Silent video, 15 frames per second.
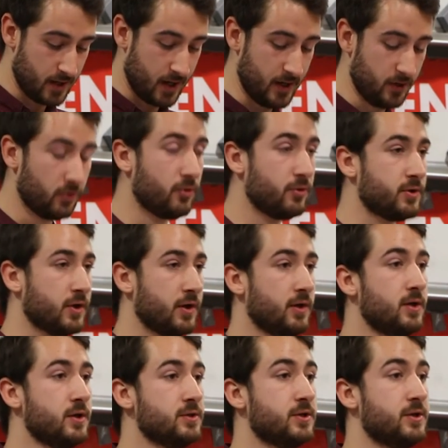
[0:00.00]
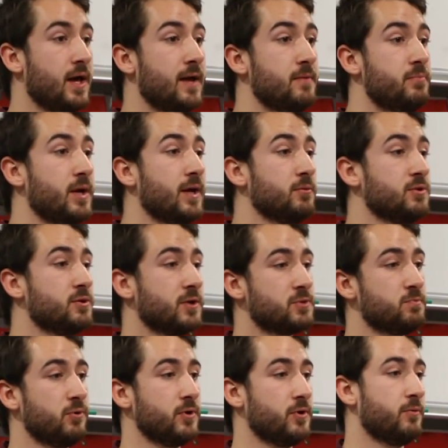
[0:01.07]
in order to then be able to
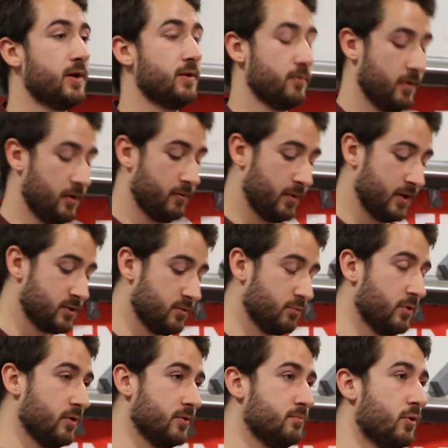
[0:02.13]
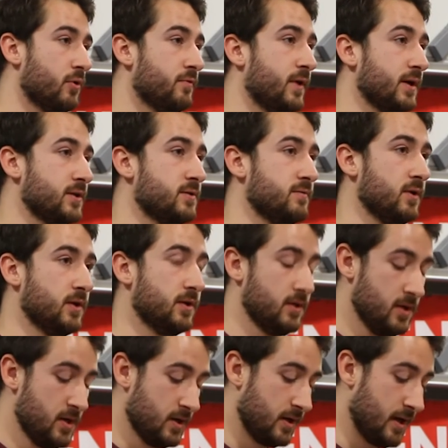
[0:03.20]
exploit the uh, rest of the world more effectively.
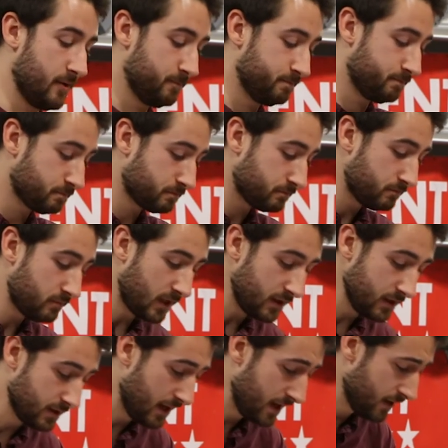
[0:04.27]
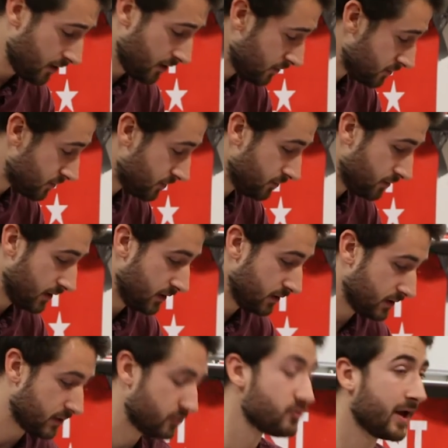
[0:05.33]
Now, Getting on to the,
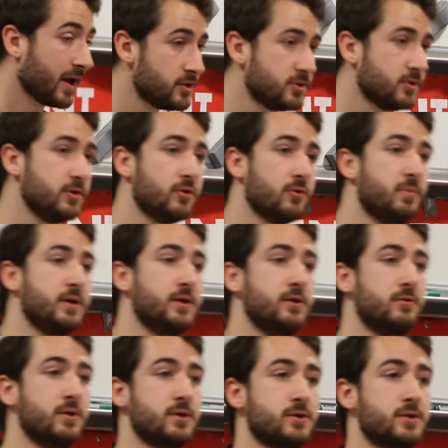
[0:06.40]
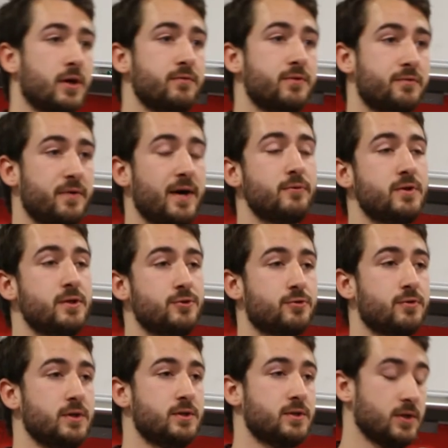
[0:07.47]
the creation of the European Union itself, the founding
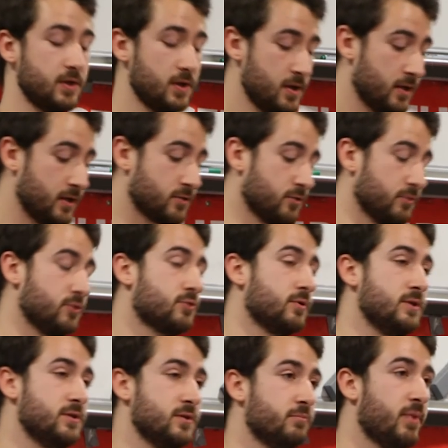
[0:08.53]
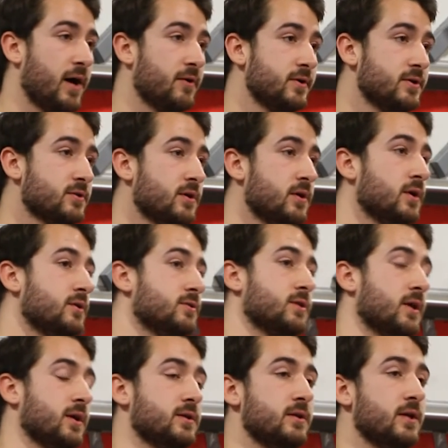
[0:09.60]
treaty is called the Treaty of Paris,
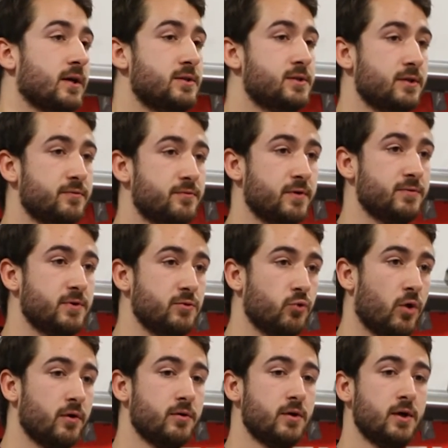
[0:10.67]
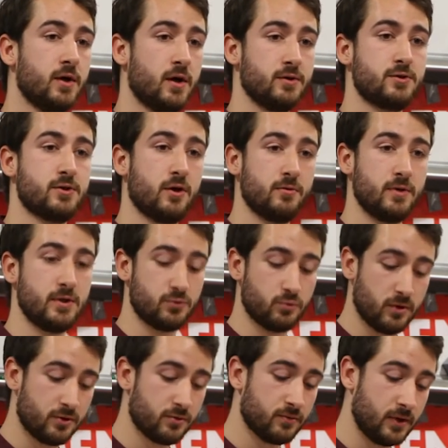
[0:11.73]
signed in 1951, and so it's,
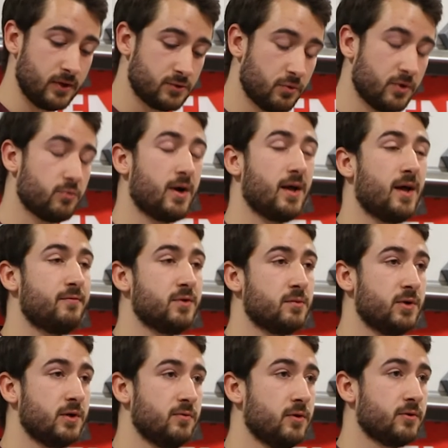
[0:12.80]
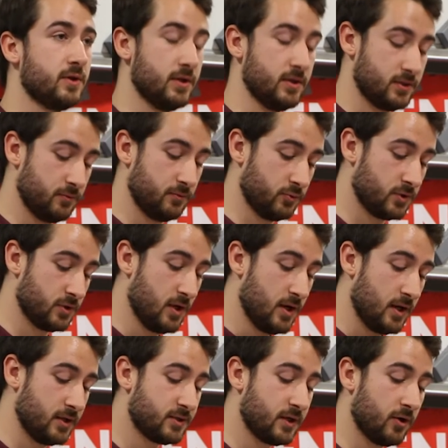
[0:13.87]
worth, it's worthwhile having a bit of a look at this. It, was,
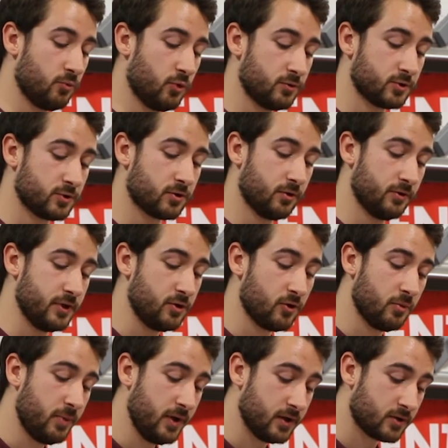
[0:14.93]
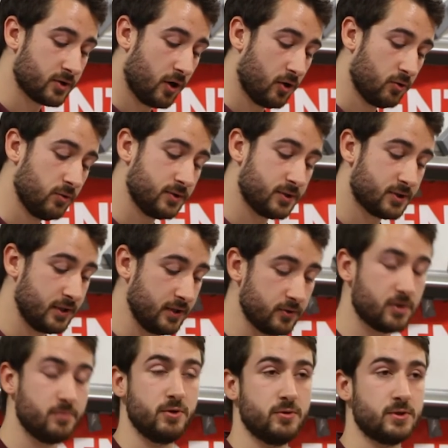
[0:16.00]
it set up what was called the European Coal and Steel
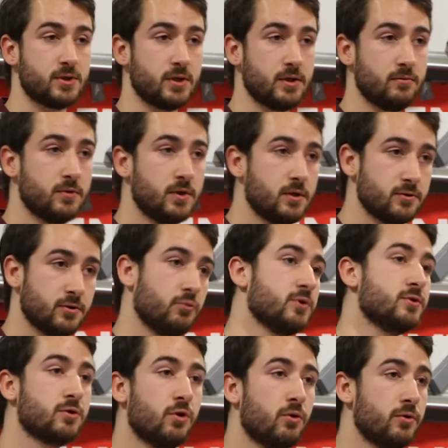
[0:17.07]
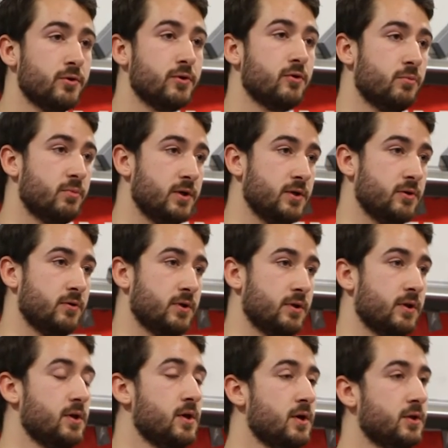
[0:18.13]
Community, so it wasn't called the European Union.
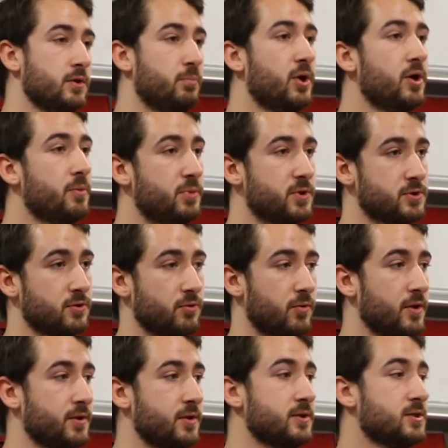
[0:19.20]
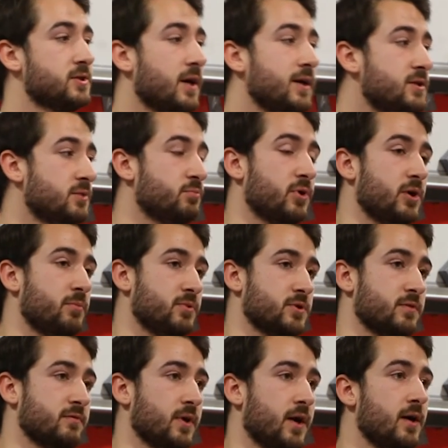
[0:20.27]
The, the purpose, or rather the stated purpose
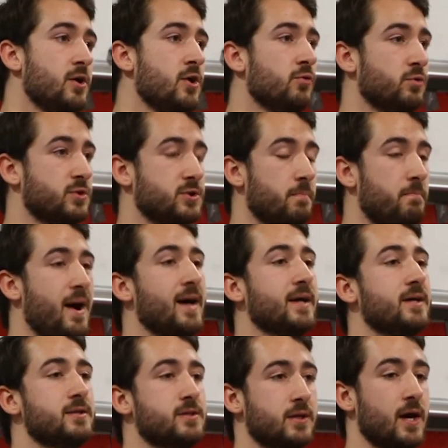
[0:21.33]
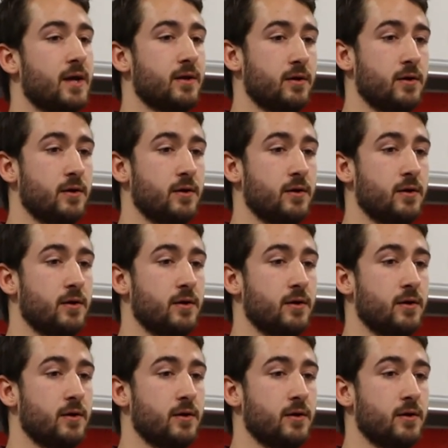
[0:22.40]
of that, was to bind together